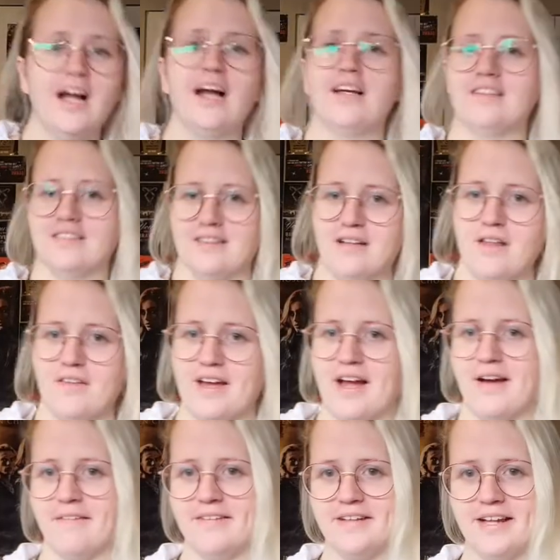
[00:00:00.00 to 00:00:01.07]
There's another
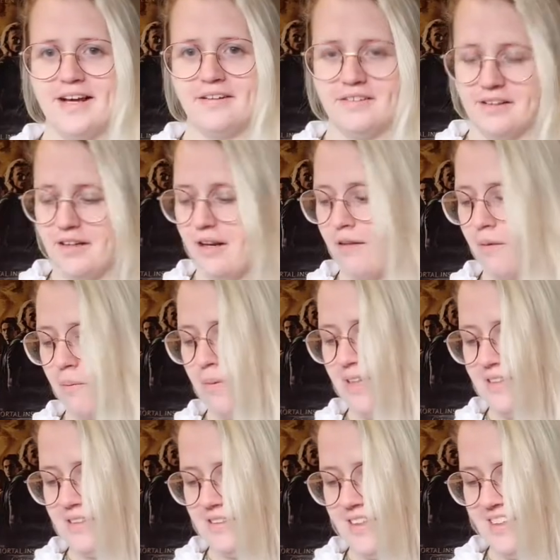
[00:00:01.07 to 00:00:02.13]
Herondale and another
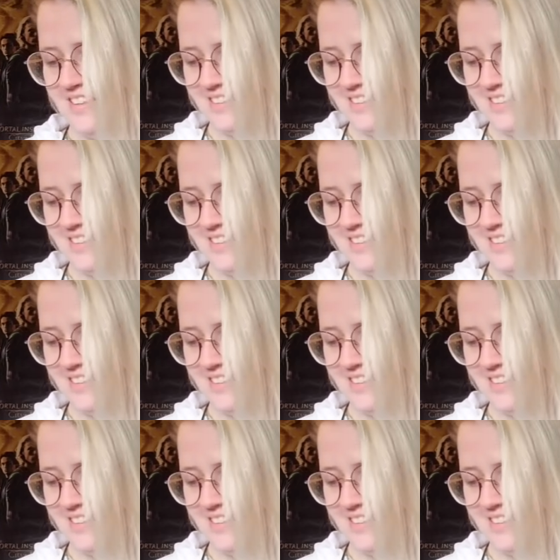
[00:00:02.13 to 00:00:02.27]
pixie.